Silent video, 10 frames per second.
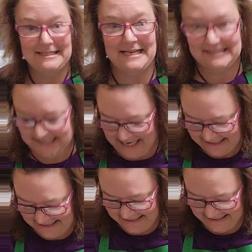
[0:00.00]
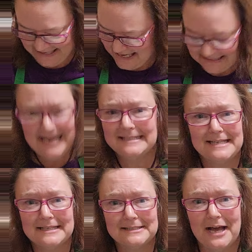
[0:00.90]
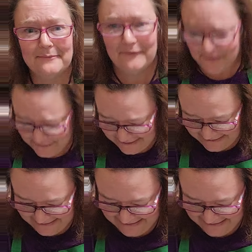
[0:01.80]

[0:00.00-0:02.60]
Taste test. Taste test time, folks.